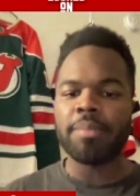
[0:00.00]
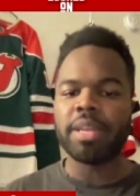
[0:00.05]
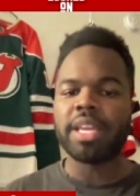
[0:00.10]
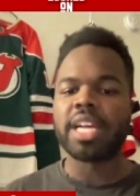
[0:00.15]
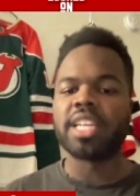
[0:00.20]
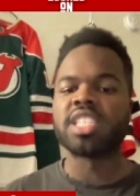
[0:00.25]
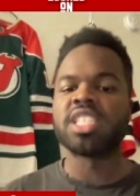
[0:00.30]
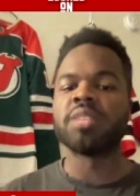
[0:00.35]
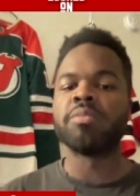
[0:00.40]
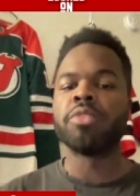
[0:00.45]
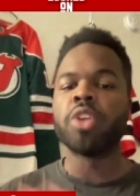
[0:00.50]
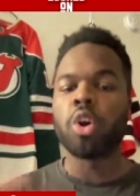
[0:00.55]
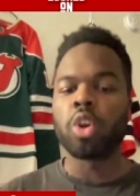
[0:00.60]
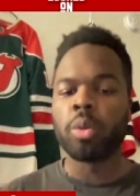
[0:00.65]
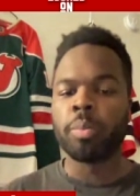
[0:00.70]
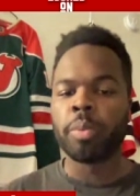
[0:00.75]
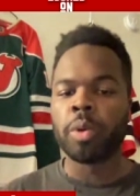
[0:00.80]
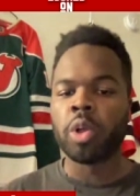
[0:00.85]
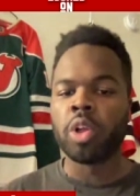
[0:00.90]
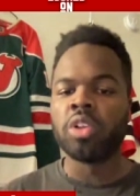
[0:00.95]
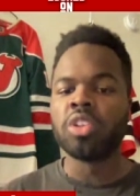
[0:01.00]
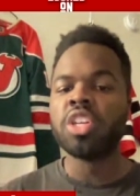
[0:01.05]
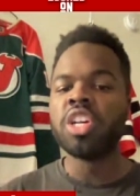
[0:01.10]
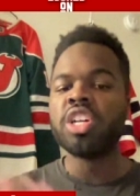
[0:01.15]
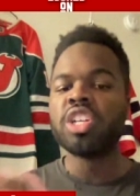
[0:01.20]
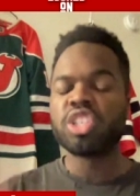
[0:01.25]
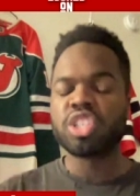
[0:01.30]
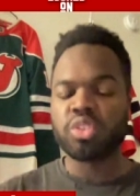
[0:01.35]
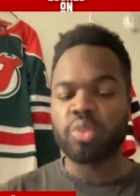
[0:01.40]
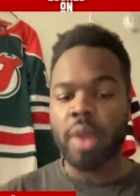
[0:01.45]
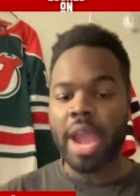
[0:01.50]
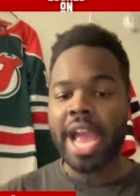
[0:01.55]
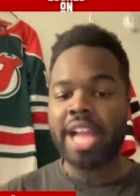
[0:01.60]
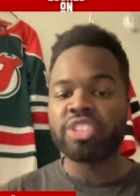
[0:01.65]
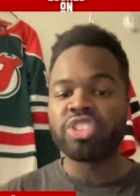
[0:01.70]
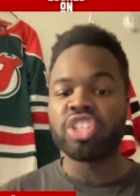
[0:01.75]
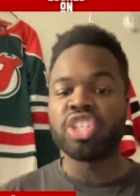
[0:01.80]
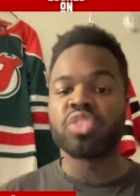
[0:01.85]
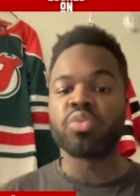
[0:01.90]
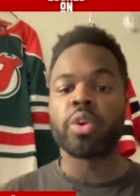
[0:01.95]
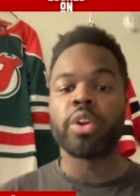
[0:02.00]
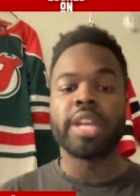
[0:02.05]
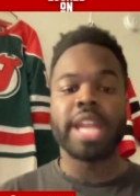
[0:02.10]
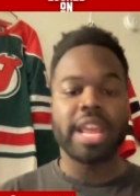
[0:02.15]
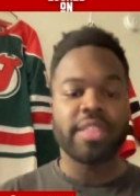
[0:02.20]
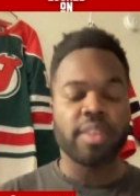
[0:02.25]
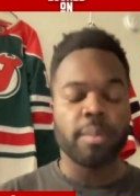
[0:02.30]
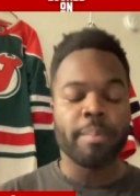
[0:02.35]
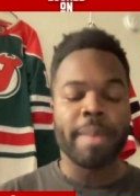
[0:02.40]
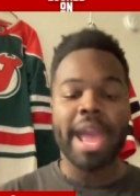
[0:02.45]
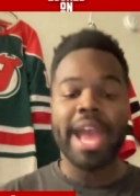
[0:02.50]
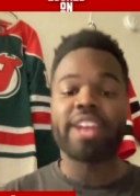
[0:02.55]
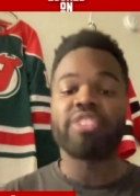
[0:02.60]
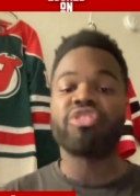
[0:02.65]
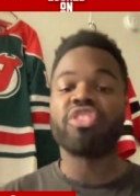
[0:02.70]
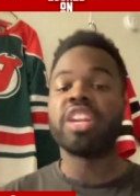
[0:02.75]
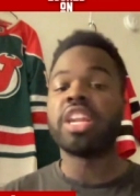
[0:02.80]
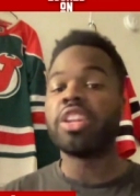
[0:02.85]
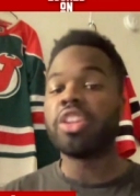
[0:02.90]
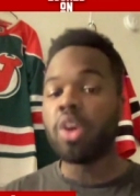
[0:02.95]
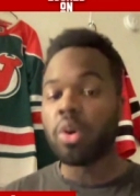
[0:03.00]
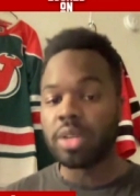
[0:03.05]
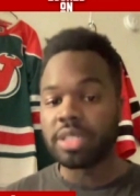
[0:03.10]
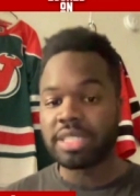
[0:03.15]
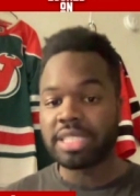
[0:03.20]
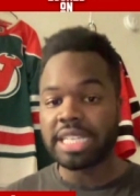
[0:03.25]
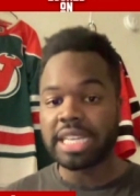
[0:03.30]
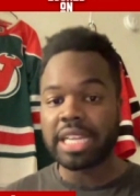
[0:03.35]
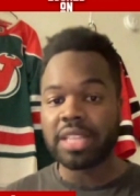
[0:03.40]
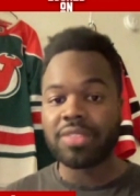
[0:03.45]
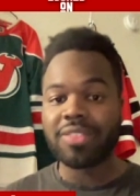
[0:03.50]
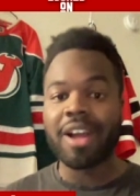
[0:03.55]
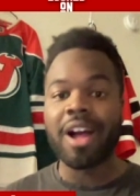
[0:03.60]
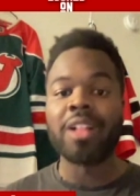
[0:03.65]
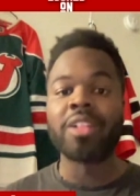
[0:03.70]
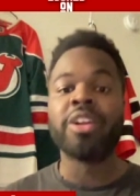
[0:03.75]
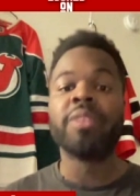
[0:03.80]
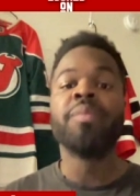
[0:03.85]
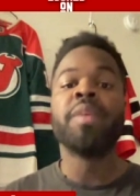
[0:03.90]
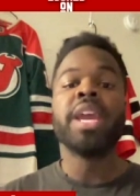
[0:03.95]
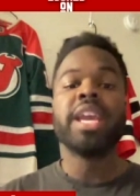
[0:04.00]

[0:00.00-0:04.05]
because some notable scratches were Nathan Bastion and Jonas Siegenthaler.